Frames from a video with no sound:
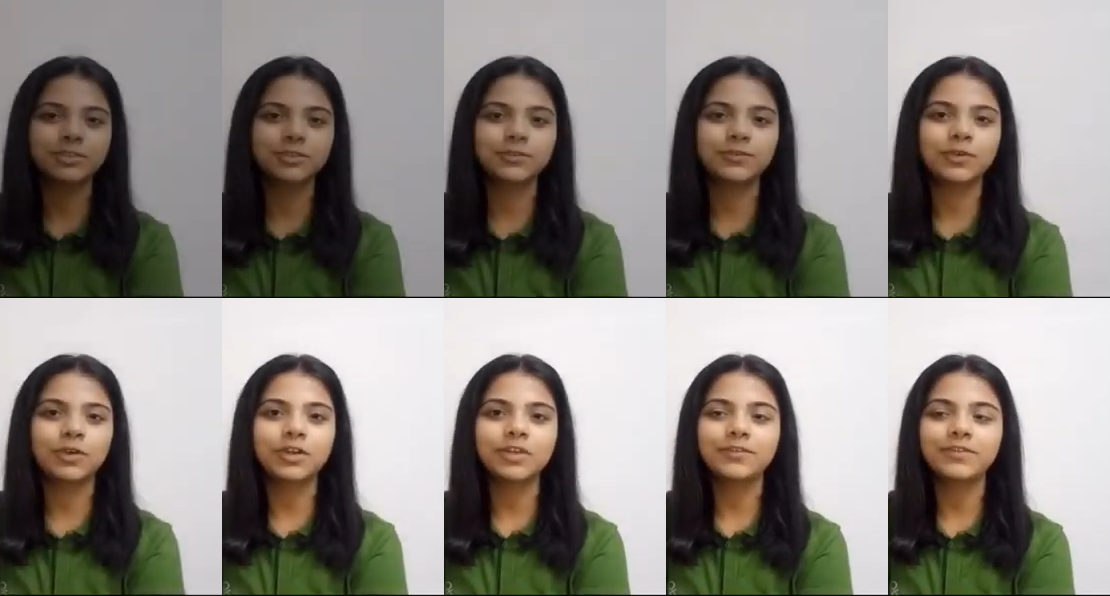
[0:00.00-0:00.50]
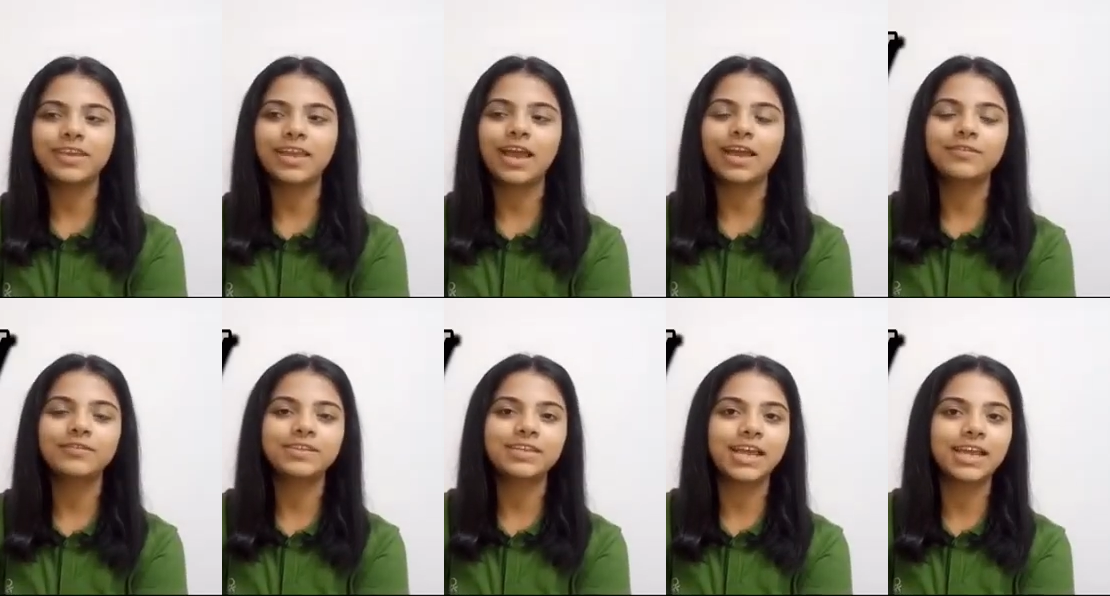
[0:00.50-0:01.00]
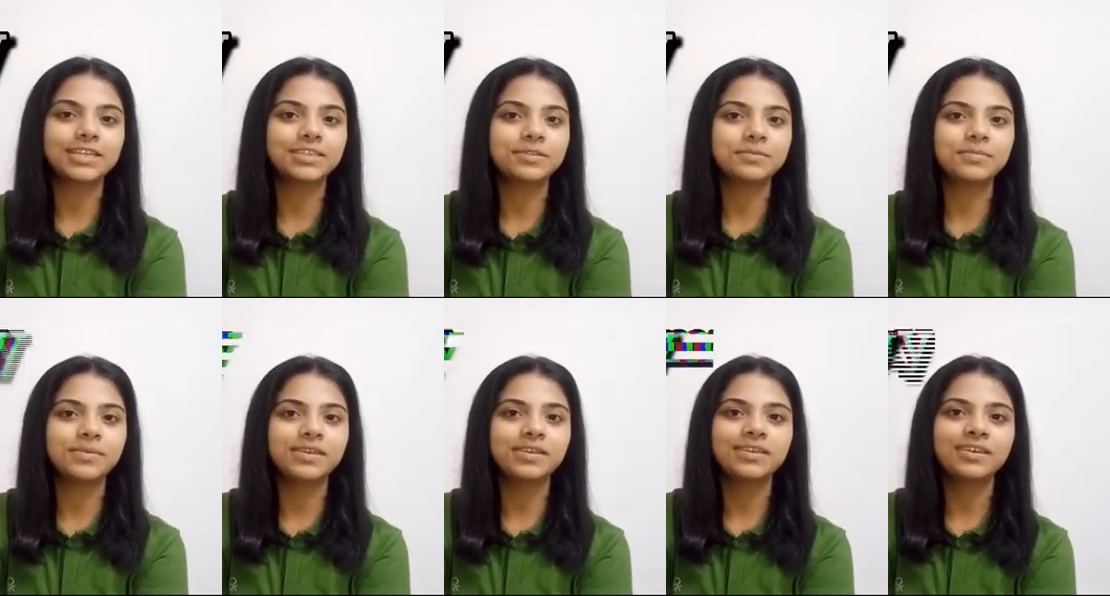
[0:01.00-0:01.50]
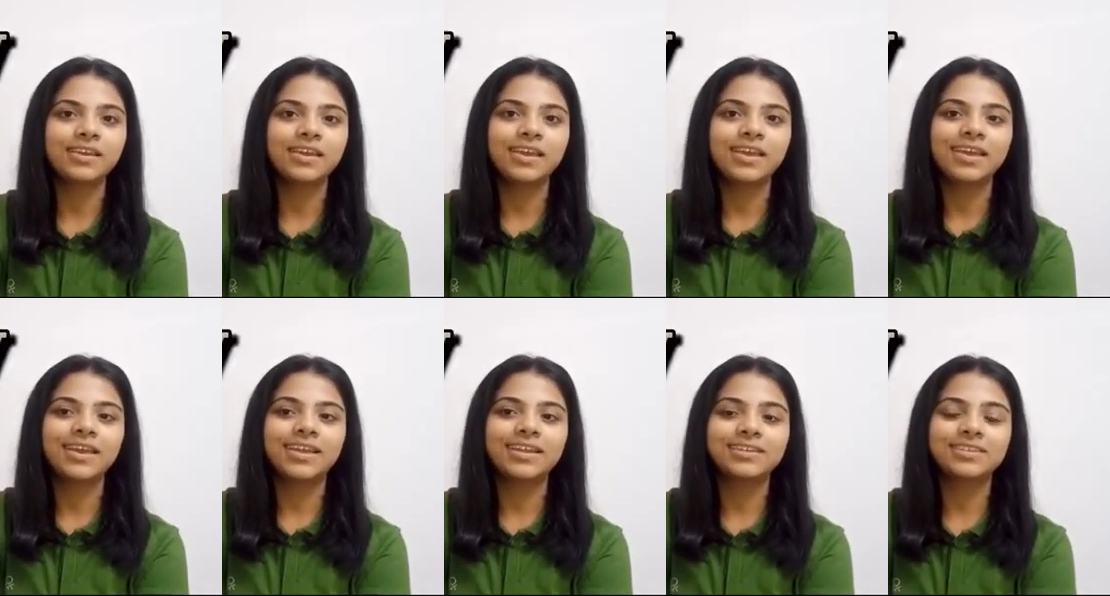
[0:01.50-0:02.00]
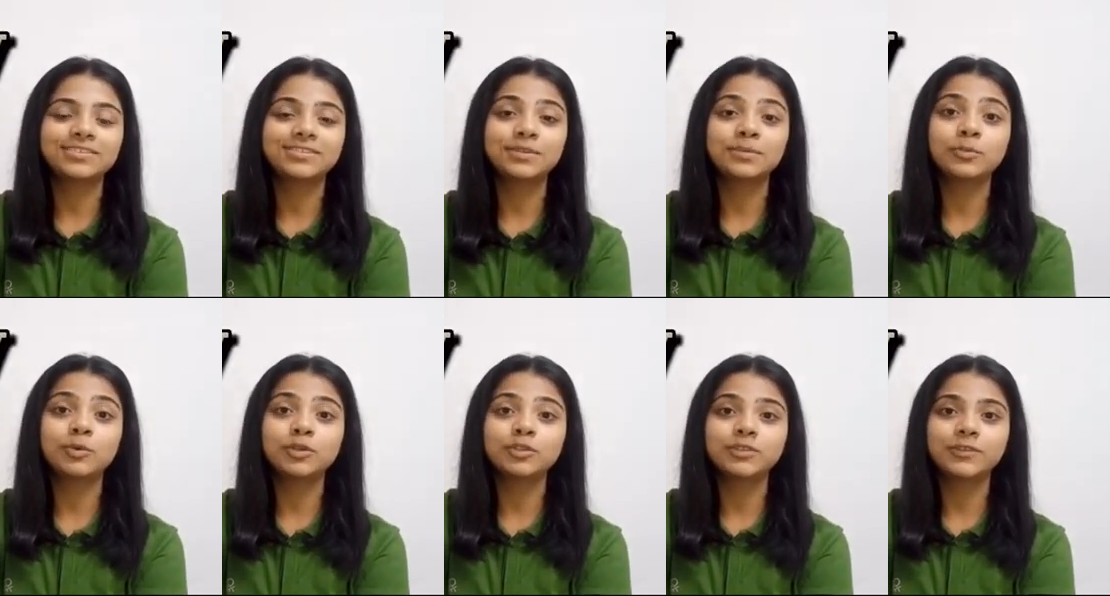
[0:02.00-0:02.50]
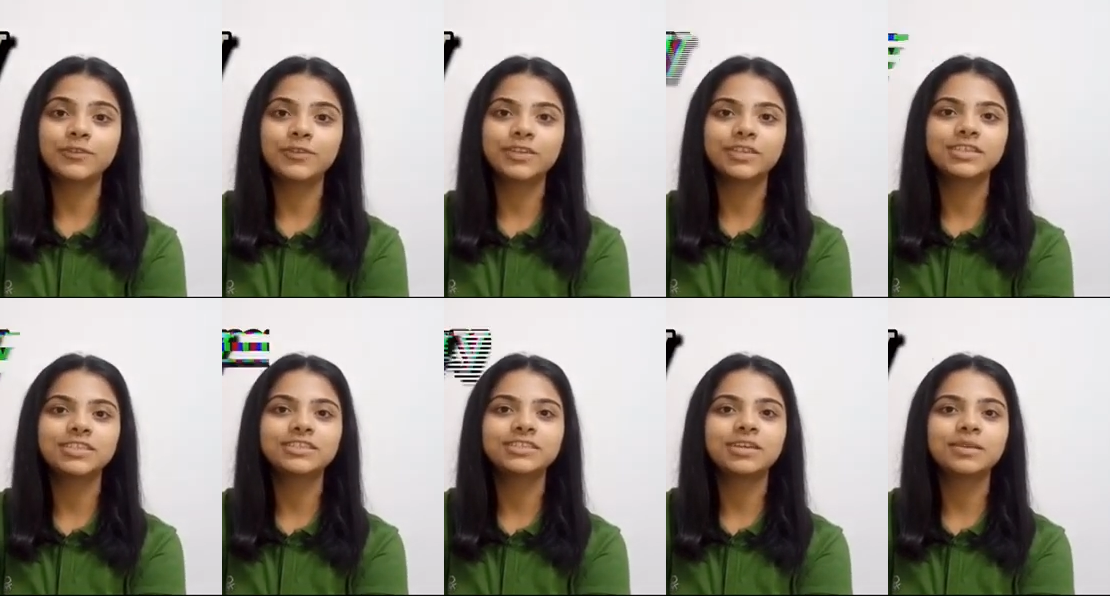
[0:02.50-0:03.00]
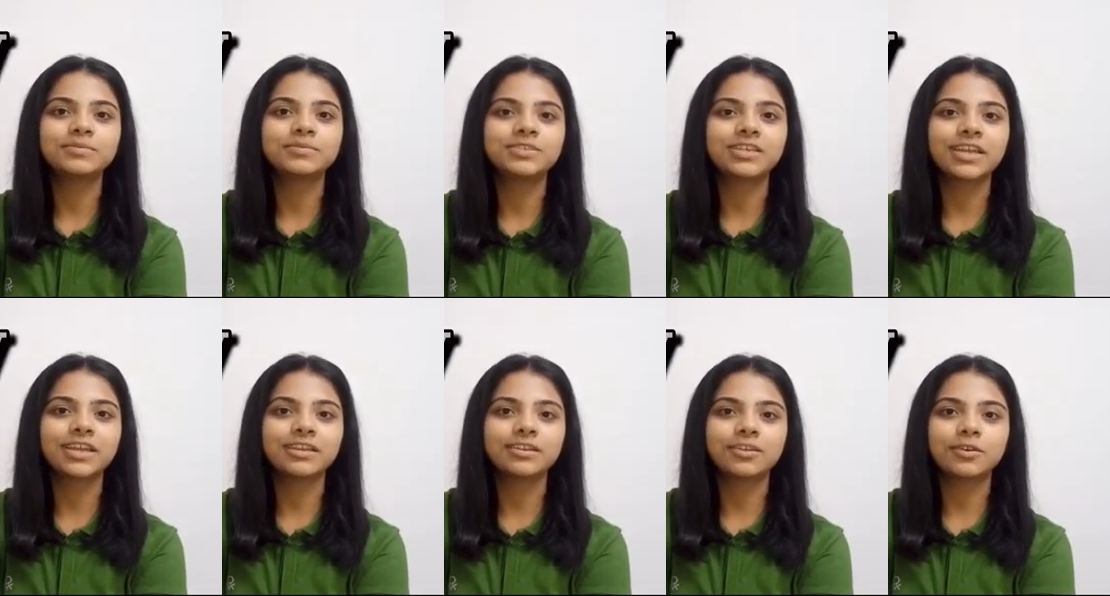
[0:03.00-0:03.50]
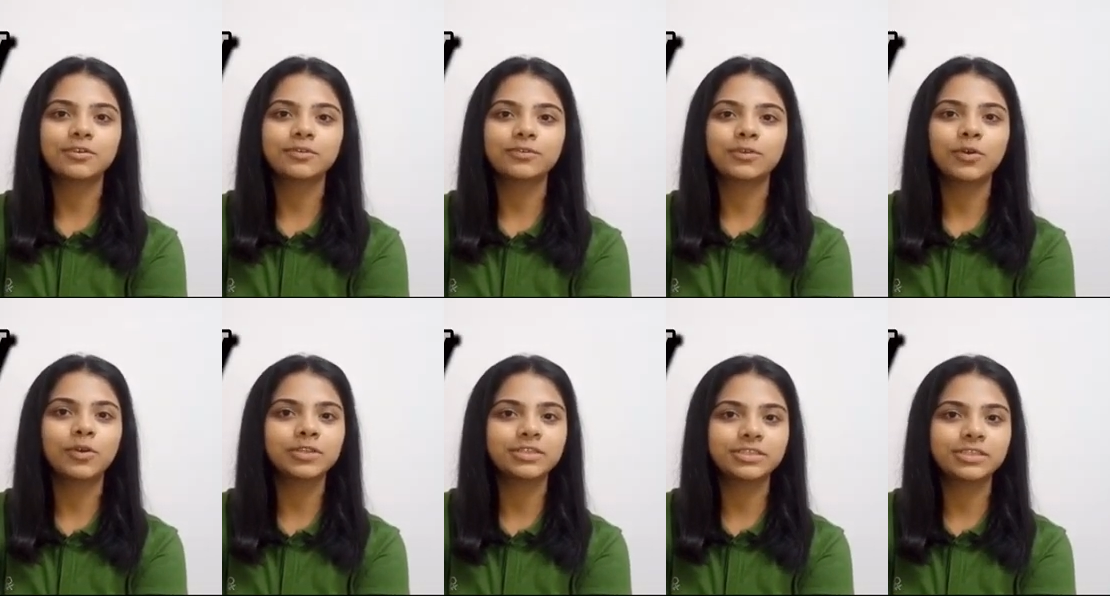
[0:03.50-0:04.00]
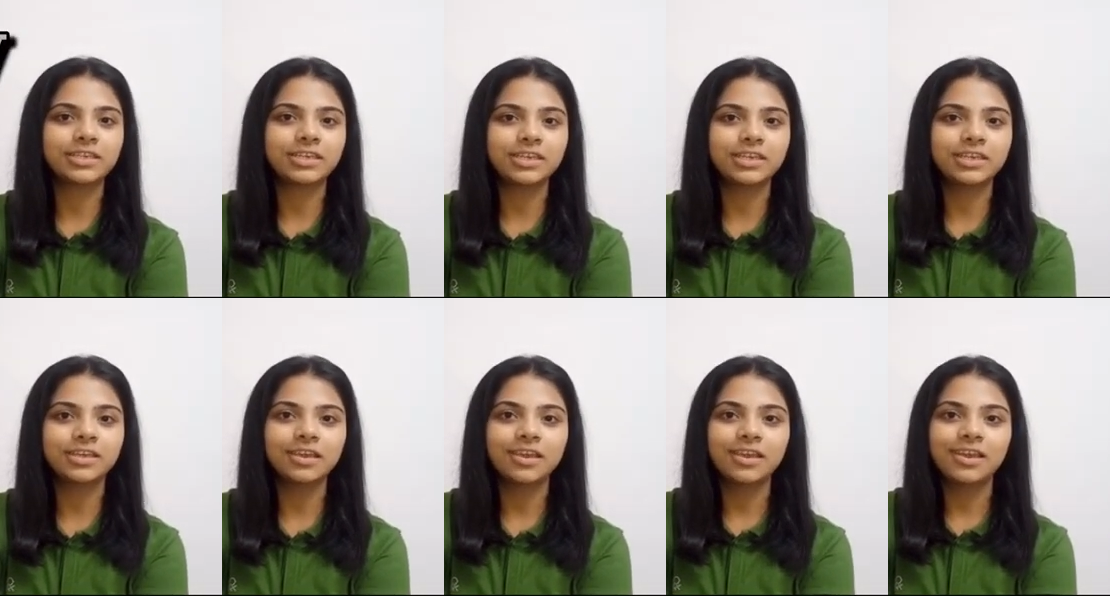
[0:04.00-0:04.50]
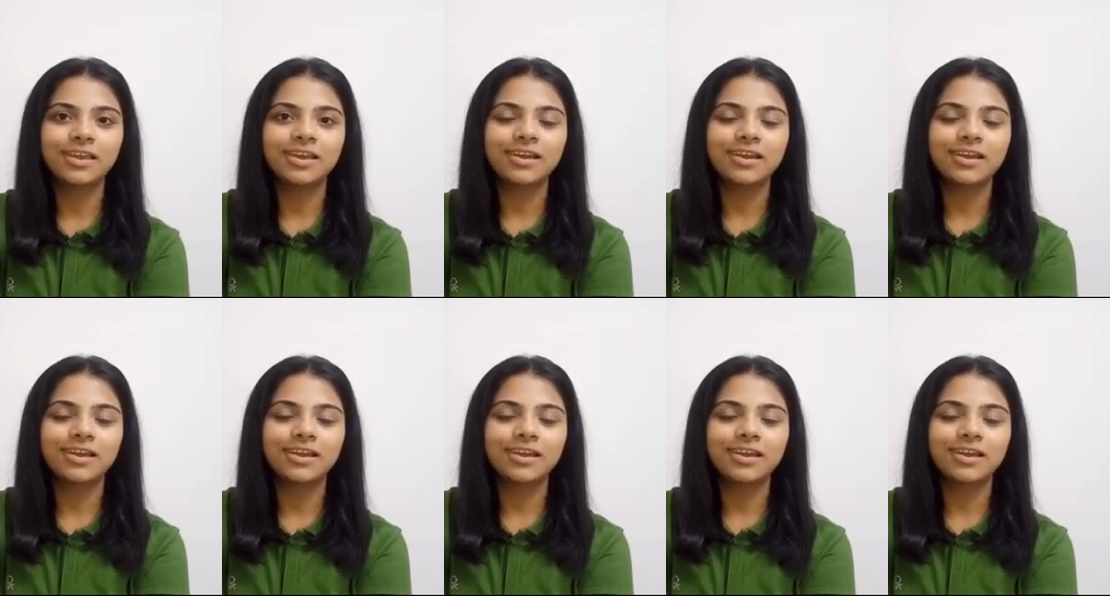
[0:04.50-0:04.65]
of all, we have anatomy. It is the most feared subject of all three.